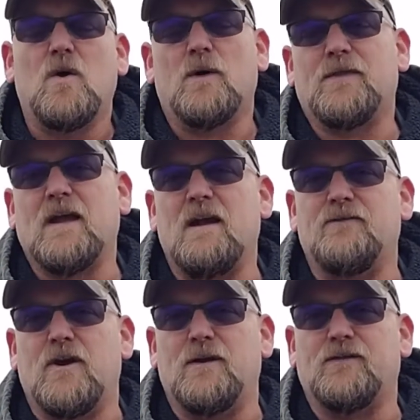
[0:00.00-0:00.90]
one thing
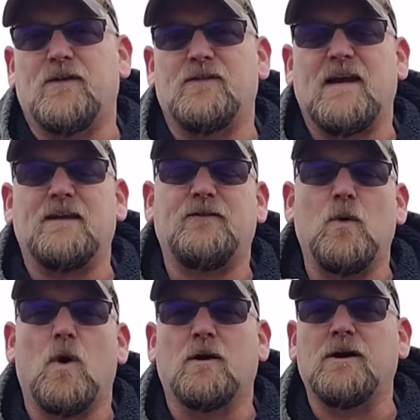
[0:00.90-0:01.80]
I've noticed is that if
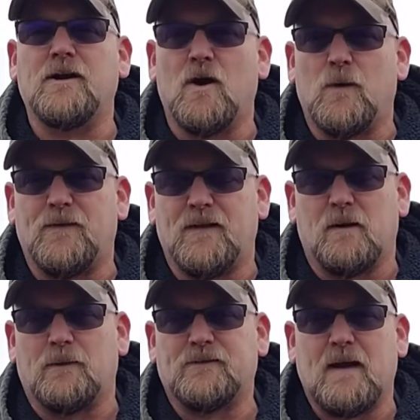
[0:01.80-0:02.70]
you are going to go with the
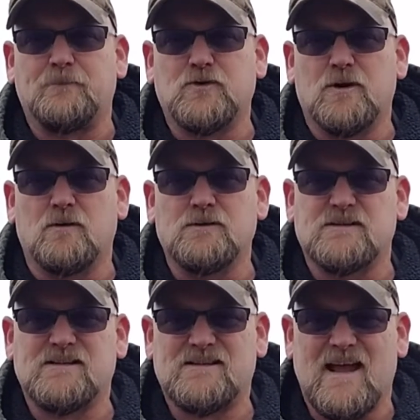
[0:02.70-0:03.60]
double tap trigger
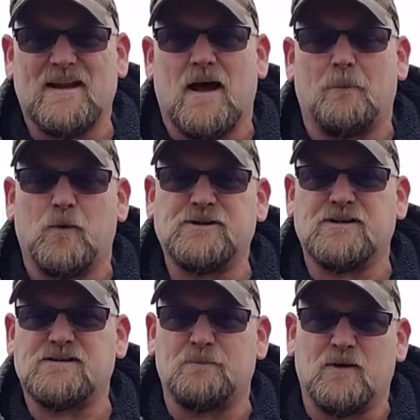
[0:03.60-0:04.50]
setup, which
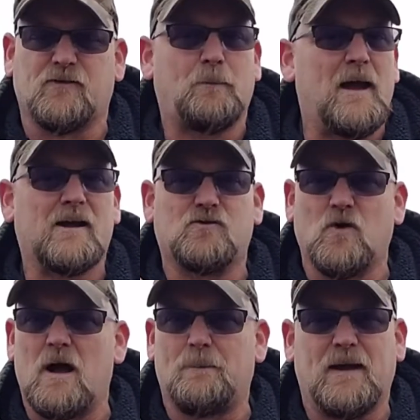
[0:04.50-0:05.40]
is mil-spec
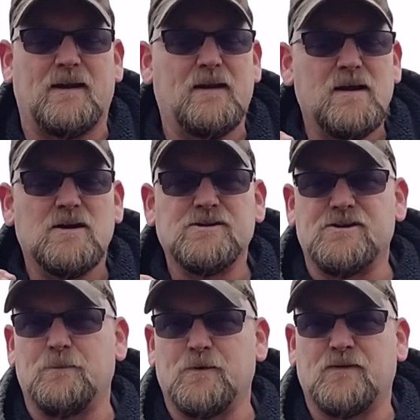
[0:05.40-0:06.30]
drop in,
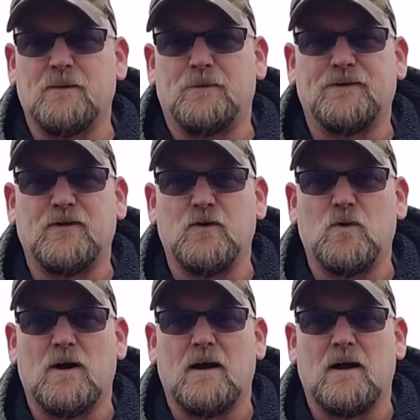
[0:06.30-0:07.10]
super simple to